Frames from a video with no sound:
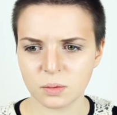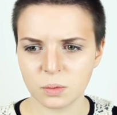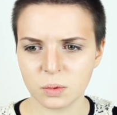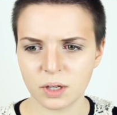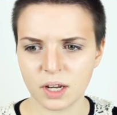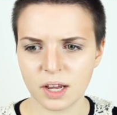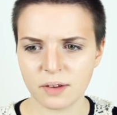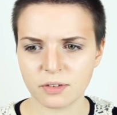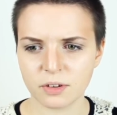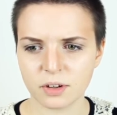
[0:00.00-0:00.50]

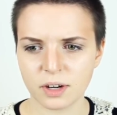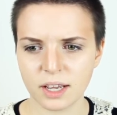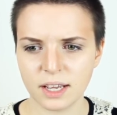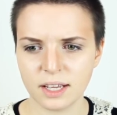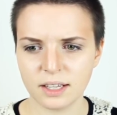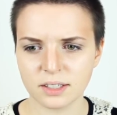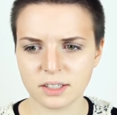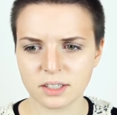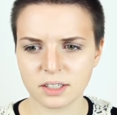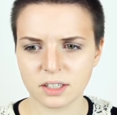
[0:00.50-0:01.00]
Whatever it
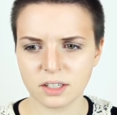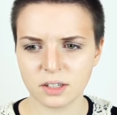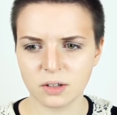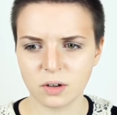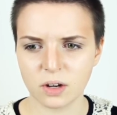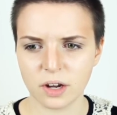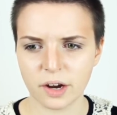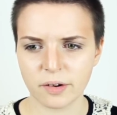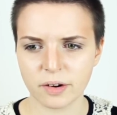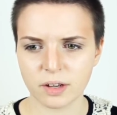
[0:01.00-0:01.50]
is that
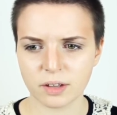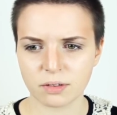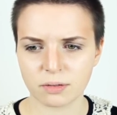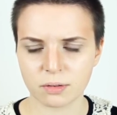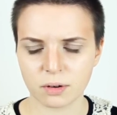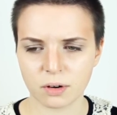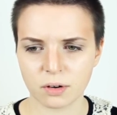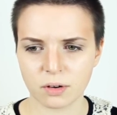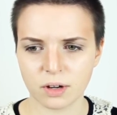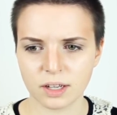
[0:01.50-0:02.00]
you're going
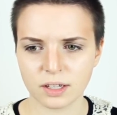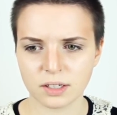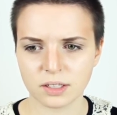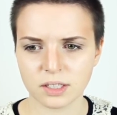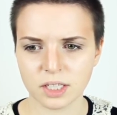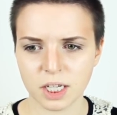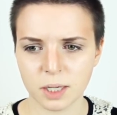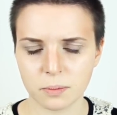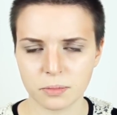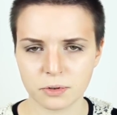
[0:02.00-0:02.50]
through, it's
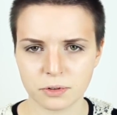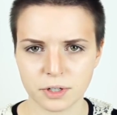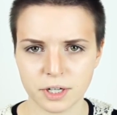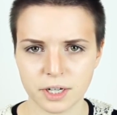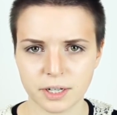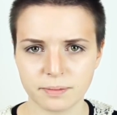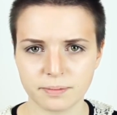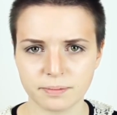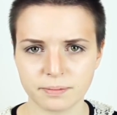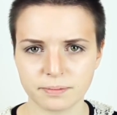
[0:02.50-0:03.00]

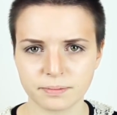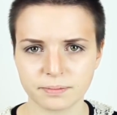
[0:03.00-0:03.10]
temporary.